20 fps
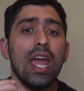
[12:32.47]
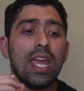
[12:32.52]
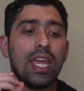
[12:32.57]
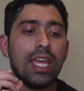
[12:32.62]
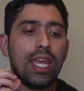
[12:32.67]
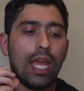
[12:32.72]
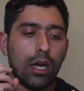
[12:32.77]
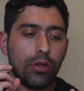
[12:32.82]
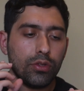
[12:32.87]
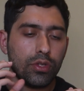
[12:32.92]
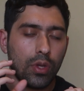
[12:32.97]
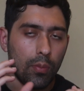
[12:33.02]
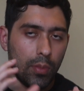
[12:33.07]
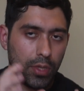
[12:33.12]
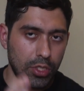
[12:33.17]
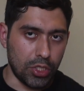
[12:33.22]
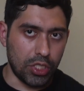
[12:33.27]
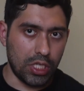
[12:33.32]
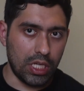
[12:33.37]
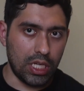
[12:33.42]
He held a
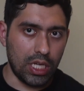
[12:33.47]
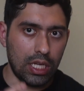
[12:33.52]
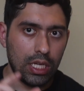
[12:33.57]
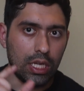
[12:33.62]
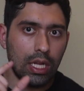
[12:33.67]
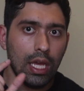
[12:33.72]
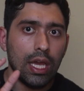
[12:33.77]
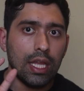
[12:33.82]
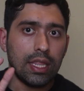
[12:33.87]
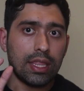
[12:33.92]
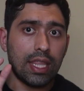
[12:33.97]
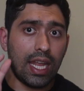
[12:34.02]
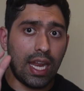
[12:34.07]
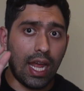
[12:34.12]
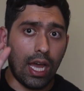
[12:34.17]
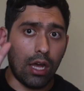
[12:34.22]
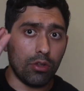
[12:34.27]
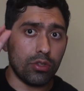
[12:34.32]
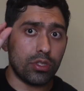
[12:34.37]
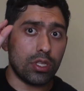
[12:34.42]
machine that
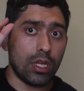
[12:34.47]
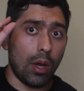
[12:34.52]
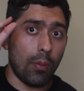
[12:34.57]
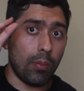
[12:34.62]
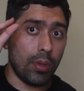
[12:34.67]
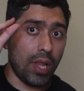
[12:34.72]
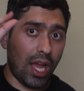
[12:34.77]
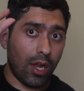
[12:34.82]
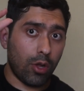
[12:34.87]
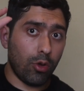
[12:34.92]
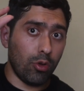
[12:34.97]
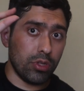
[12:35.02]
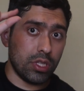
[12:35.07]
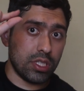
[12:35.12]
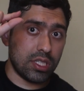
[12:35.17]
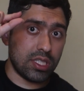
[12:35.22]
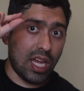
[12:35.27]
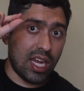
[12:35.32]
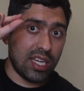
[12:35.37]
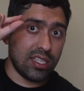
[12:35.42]
held a black hole
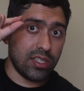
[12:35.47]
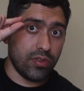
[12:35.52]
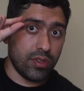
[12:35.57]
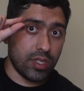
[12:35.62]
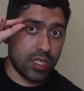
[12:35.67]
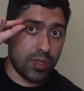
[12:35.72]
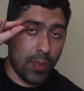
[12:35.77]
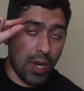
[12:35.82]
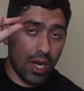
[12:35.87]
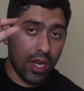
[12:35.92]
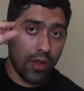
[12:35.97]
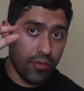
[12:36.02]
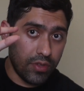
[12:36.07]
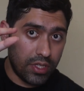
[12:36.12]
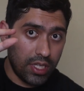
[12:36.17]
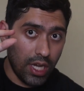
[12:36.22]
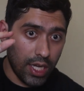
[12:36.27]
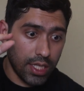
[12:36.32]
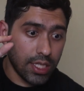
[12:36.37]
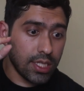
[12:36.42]
the size of a speck
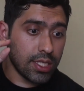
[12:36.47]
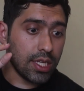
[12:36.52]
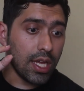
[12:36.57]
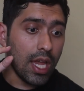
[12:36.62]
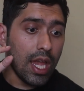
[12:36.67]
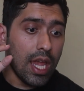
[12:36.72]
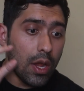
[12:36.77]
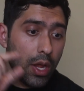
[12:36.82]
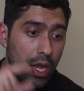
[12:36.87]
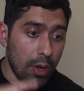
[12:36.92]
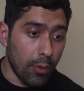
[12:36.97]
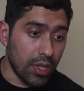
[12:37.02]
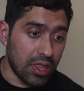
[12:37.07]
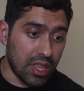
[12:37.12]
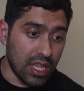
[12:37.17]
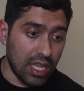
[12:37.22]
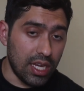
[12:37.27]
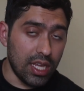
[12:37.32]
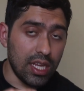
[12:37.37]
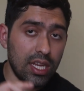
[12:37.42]
of dust
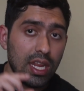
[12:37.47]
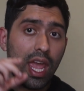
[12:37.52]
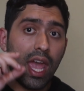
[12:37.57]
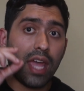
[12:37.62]
within it,